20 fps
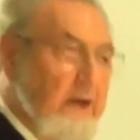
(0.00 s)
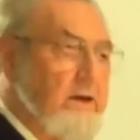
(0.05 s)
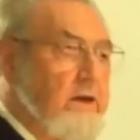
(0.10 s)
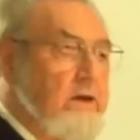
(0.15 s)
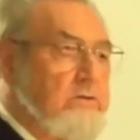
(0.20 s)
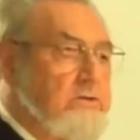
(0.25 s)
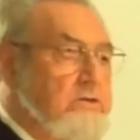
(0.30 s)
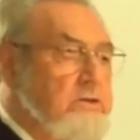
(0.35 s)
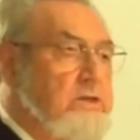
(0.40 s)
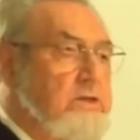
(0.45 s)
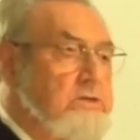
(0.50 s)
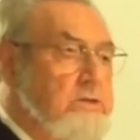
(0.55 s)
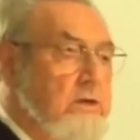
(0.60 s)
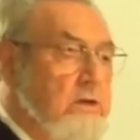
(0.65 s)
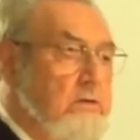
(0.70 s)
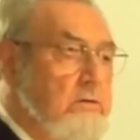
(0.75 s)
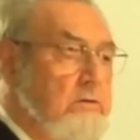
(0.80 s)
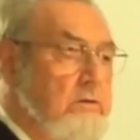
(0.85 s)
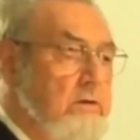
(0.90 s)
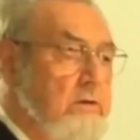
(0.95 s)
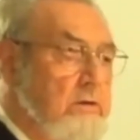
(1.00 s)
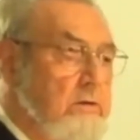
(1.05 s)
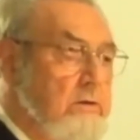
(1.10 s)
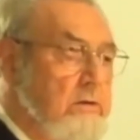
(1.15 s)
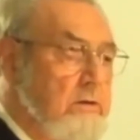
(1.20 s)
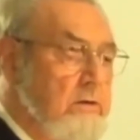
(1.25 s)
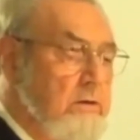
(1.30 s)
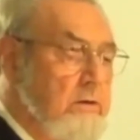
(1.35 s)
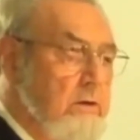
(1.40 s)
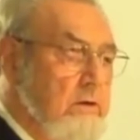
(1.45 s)
consistent
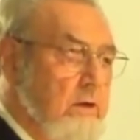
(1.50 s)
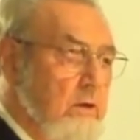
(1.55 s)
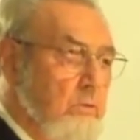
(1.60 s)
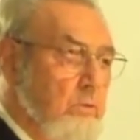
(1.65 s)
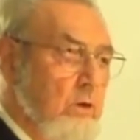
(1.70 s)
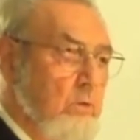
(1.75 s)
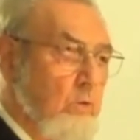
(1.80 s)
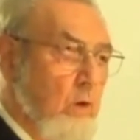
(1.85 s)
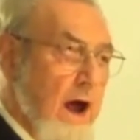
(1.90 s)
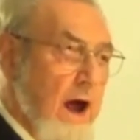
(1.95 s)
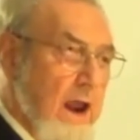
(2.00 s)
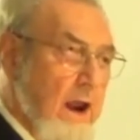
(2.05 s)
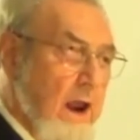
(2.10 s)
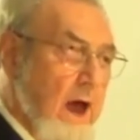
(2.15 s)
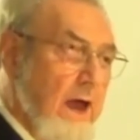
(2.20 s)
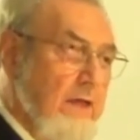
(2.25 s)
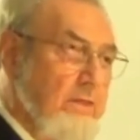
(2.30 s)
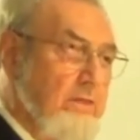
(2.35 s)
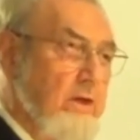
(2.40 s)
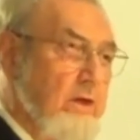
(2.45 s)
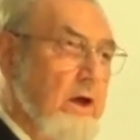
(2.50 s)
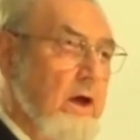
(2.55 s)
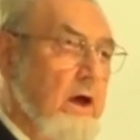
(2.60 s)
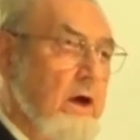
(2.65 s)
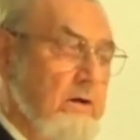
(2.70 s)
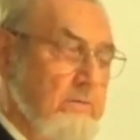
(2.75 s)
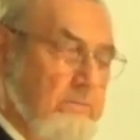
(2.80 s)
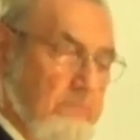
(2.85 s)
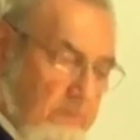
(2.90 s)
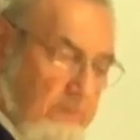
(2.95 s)
with what I think
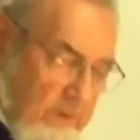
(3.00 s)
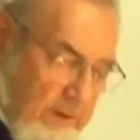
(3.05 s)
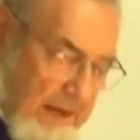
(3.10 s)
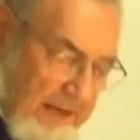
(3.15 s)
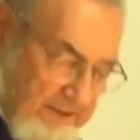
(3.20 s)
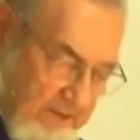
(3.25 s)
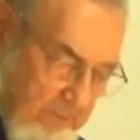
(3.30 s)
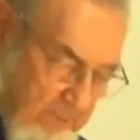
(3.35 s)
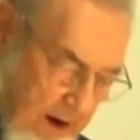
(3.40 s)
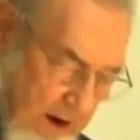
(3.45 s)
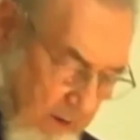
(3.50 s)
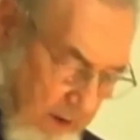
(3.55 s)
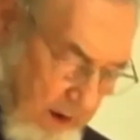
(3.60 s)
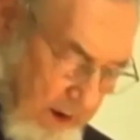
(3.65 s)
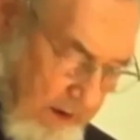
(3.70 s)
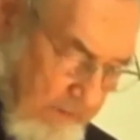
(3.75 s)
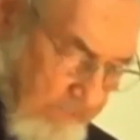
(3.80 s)
of as America.